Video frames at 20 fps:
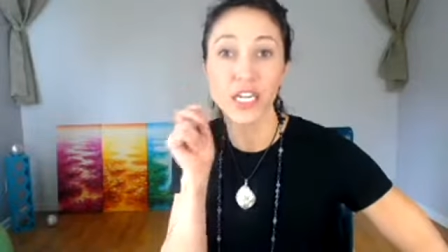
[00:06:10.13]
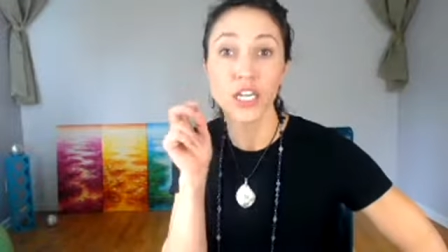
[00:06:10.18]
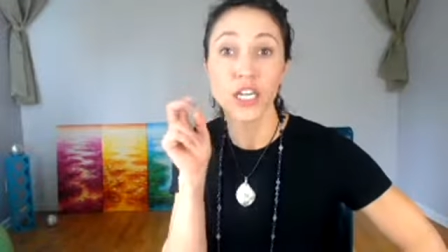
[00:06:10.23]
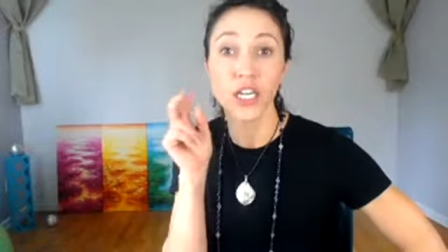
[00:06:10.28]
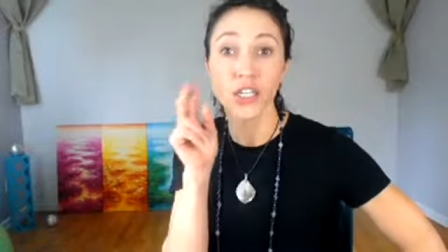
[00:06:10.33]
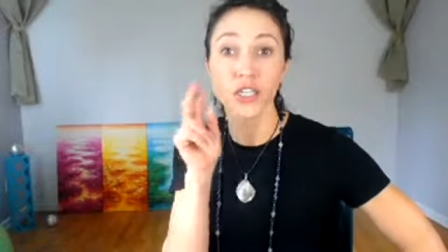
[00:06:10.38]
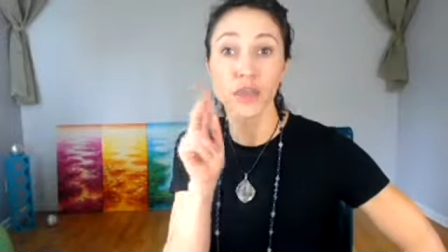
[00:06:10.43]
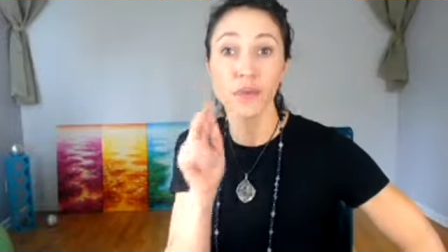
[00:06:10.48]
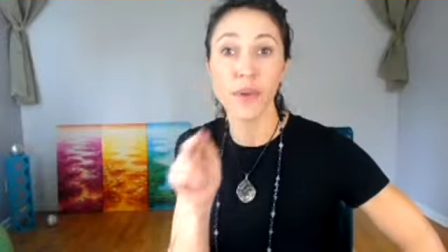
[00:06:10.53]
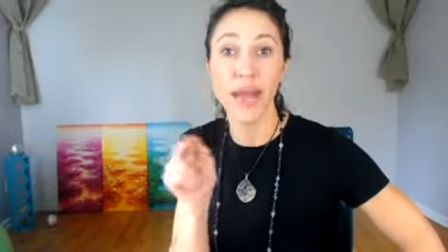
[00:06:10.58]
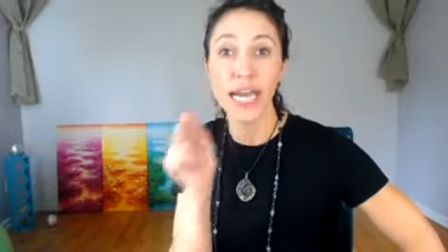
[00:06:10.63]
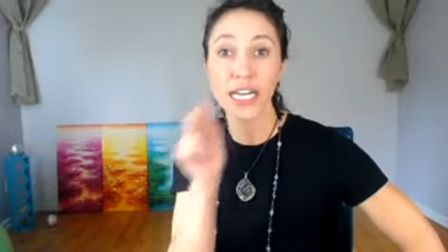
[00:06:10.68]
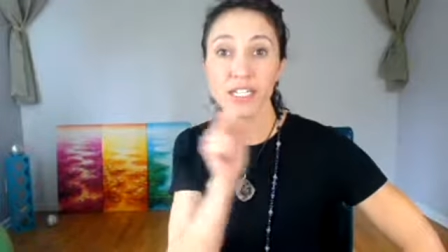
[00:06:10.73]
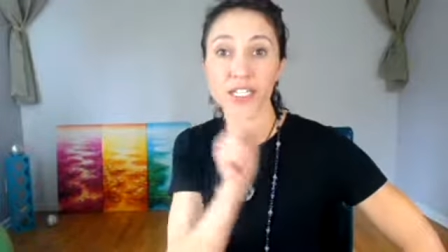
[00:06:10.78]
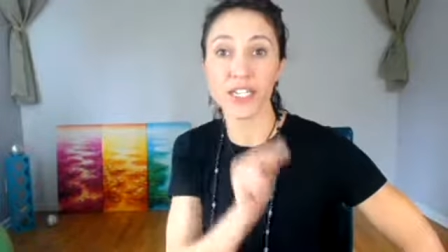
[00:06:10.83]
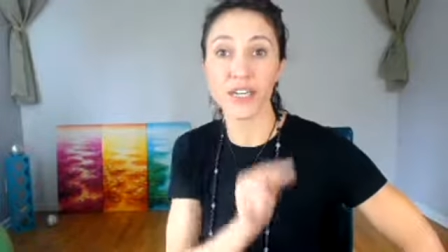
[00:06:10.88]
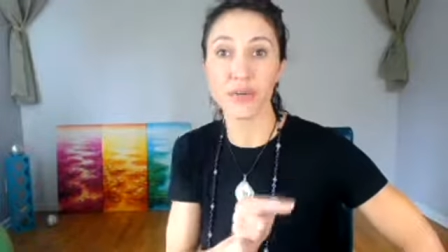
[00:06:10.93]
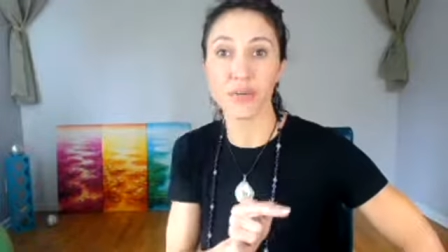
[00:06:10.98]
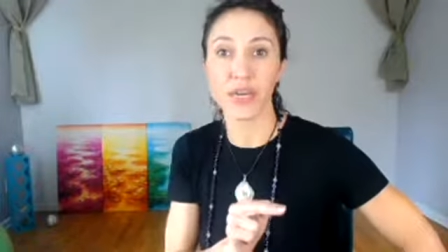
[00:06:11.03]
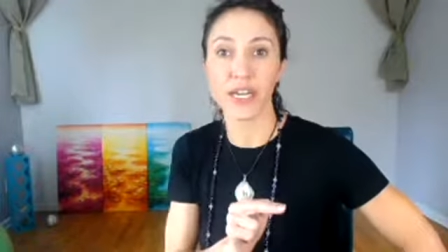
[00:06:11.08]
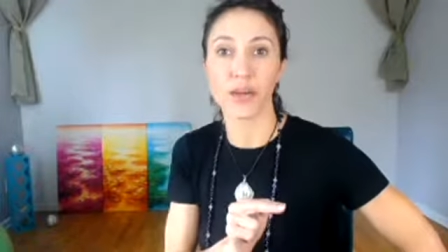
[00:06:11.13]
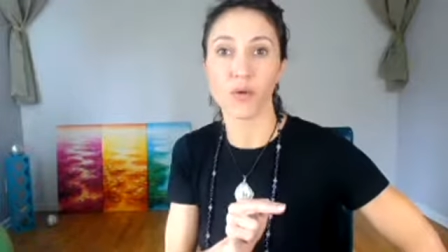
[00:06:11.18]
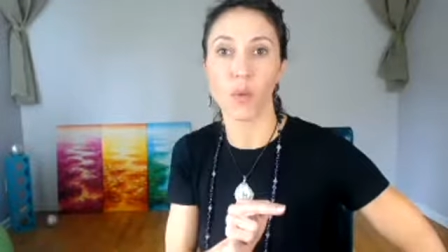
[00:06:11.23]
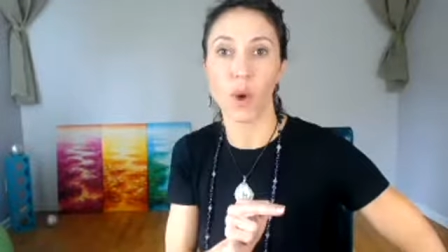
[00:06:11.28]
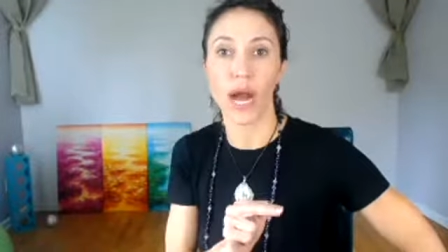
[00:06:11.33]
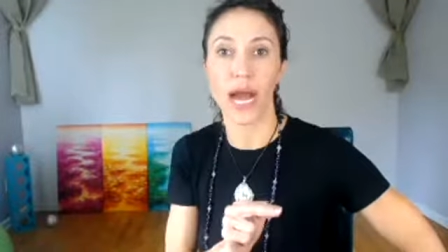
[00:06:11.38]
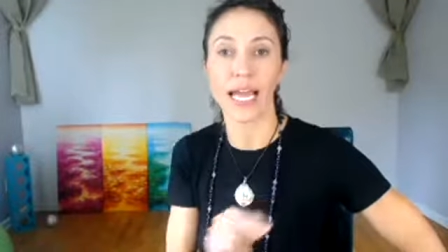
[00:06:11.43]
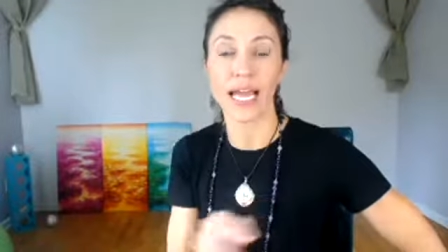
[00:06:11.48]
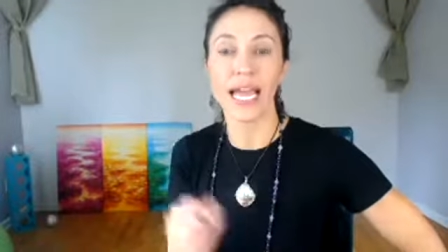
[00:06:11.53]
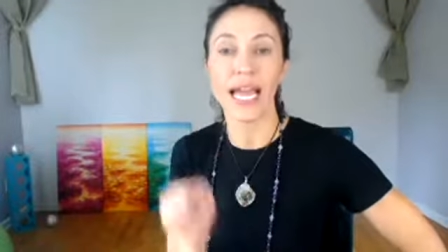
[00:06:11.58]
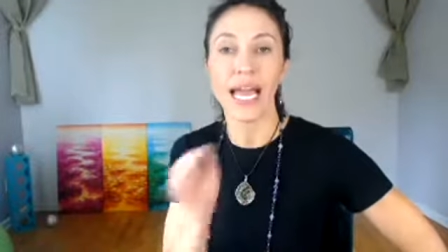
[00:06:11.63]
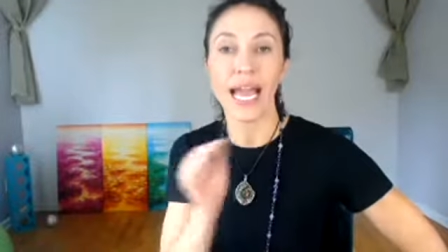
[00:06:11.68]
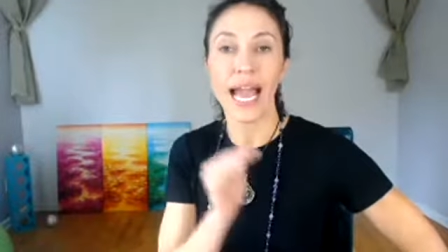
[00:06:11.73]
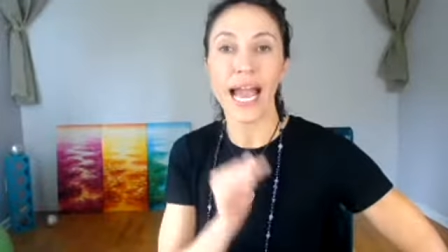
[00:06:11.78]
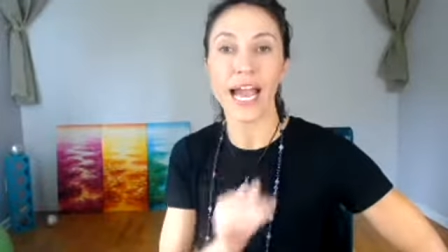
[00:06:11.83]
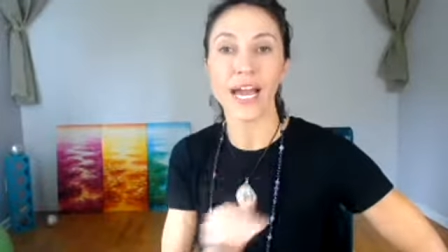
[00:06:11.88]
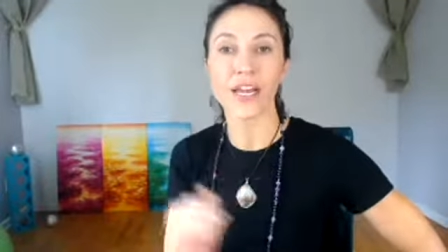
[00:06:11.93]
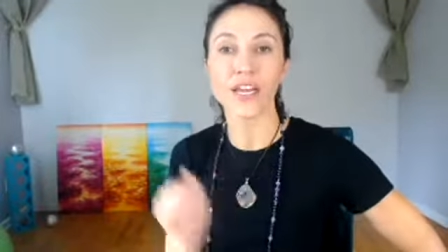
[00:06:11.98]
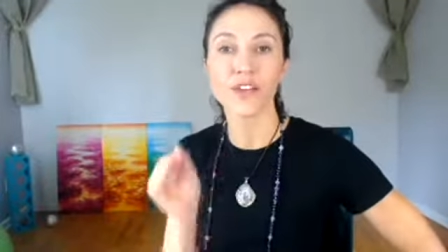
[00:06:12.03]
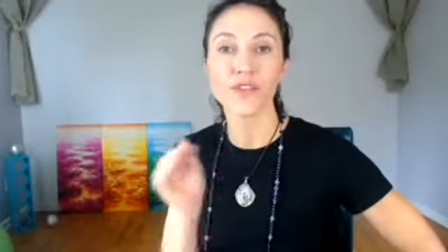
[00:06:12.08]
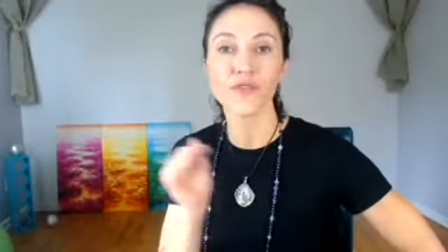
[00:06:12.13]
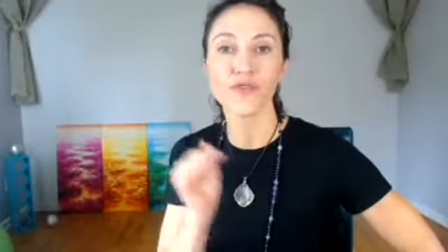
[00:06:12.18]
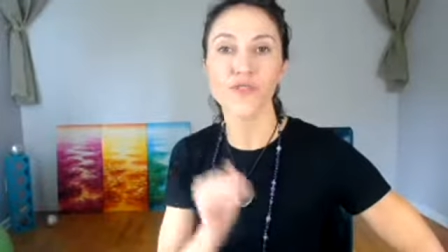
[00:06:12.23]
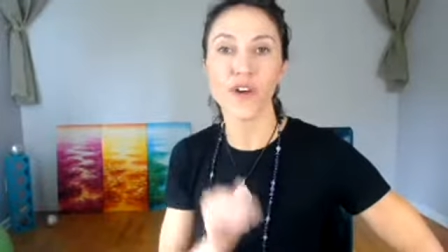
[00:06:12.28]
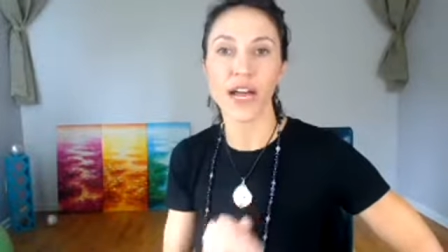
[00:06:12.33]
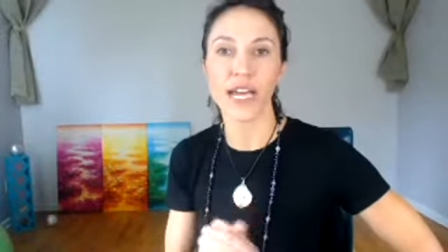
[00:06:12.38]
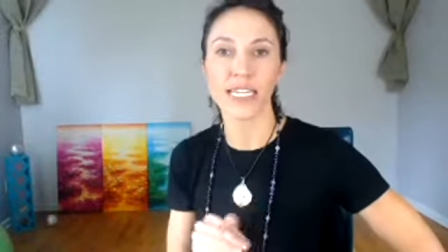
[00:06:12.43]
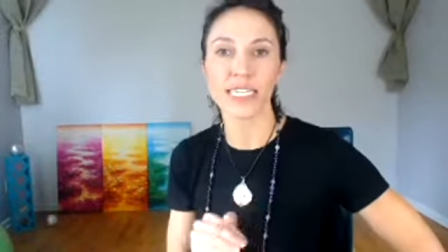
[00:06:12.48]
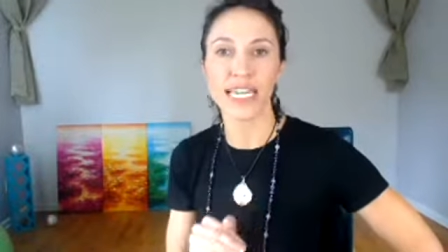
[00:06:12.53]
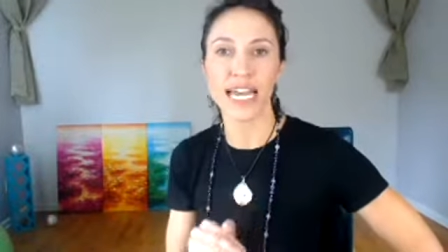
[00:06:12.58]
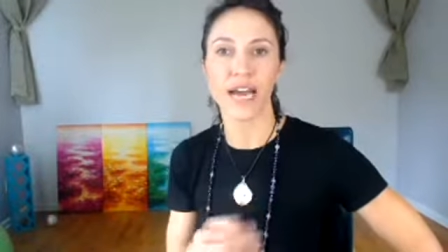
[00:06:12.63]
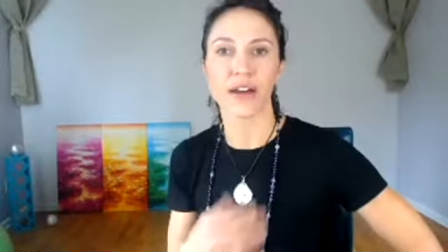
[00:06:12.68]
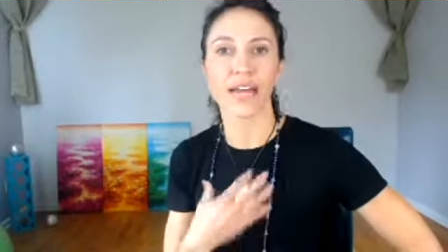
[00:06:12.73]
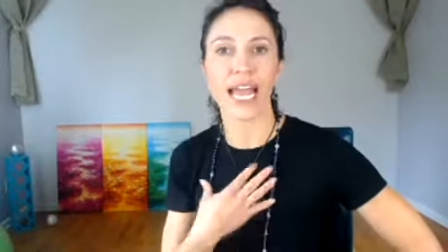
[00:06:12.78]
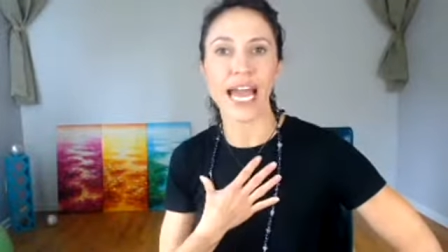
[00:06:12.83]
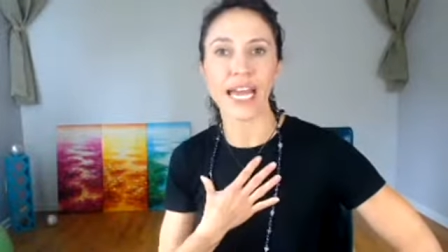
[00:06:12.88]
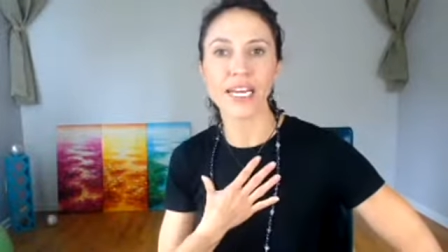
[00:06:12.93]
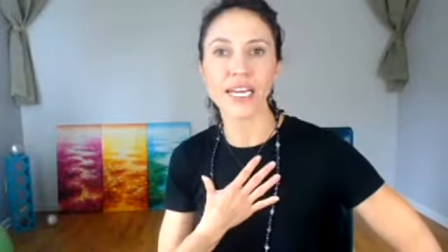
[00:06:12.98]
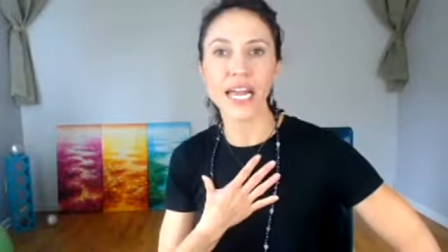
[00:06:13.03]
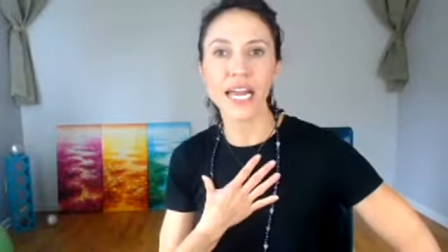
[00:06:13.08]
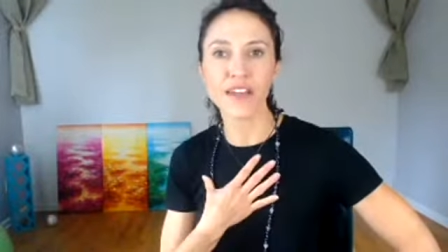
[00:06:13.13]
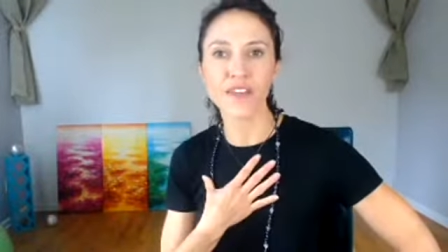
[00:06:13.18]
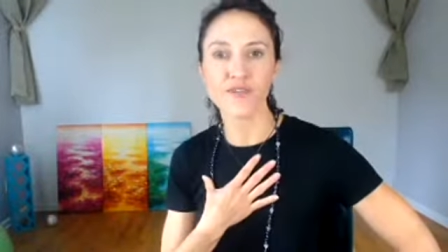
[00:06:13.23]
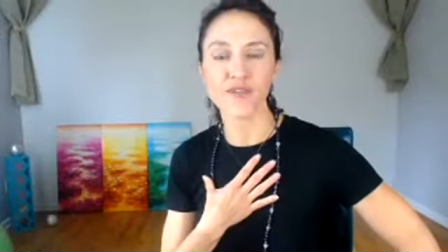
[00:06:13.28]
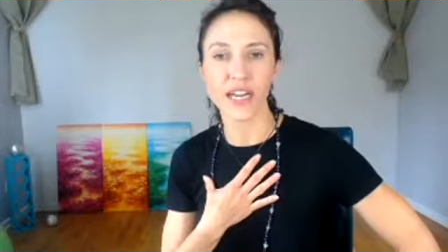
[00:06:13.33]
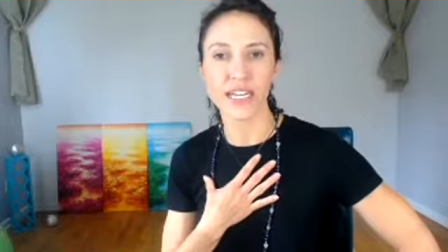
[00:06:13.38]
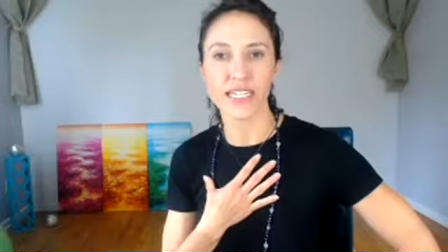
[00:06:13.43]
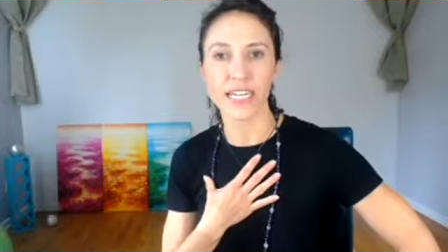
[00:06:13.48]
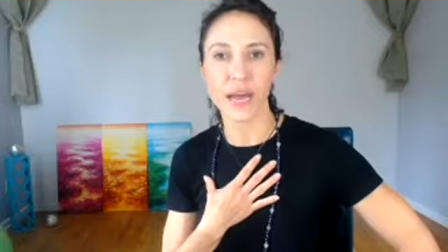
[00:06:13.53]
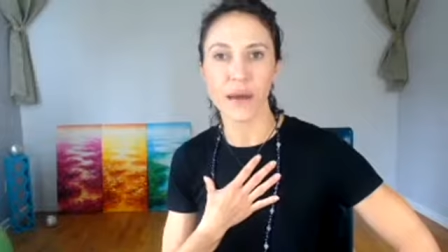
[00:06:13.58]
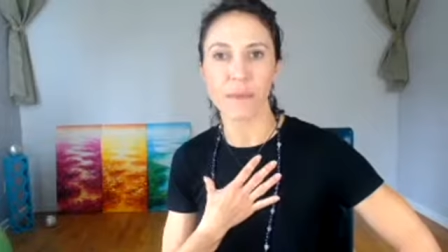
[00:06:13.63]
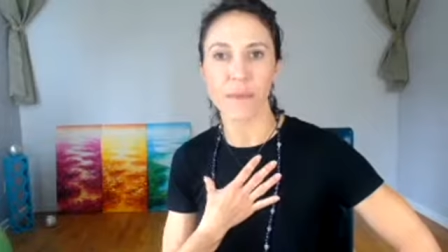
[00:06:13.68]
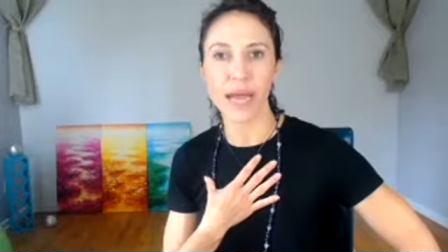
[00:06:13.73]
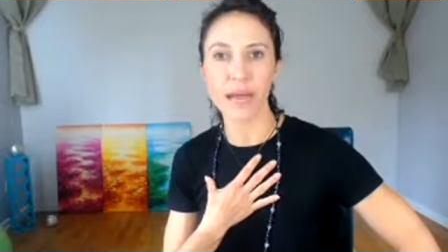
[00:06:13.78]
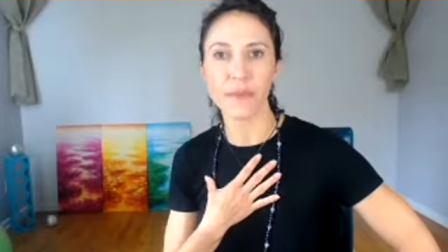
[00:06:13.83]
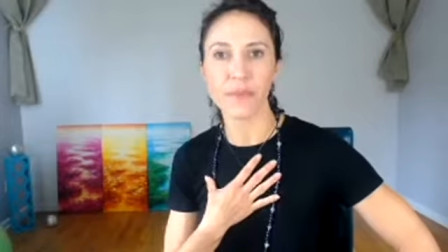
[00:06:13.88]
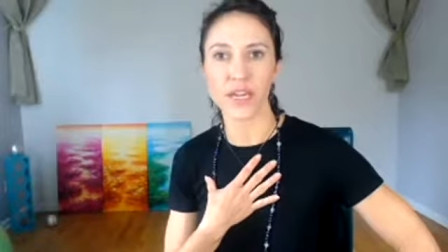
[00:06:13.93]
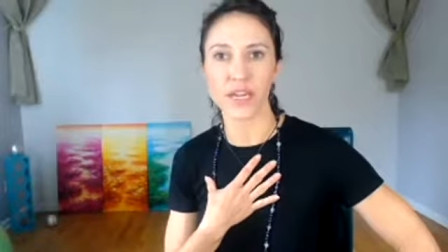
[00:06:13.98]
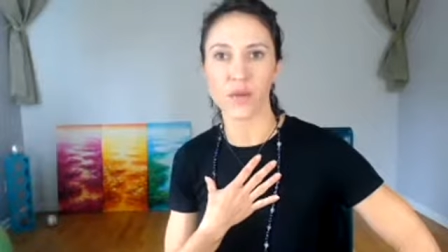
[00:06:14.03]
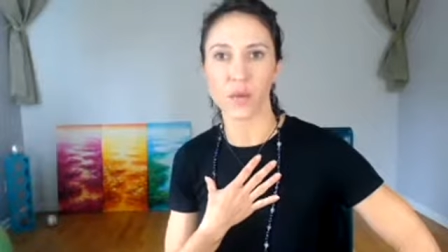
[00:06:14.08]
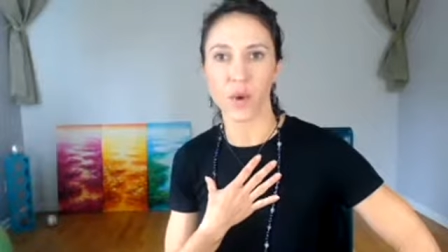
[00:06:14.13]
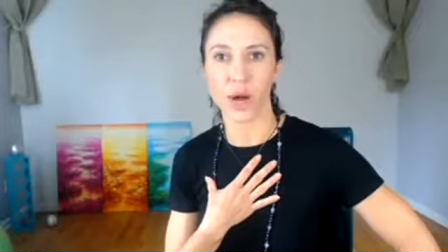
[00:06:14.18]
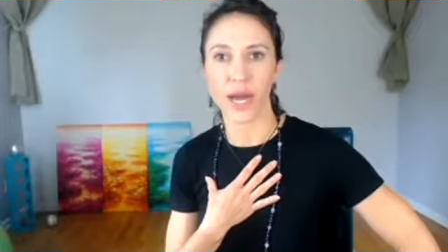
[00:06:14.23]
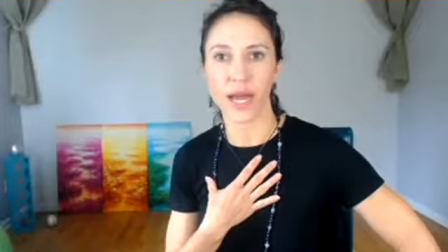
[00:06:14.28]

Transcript: so back to your big why how do you find out how did i find out my big why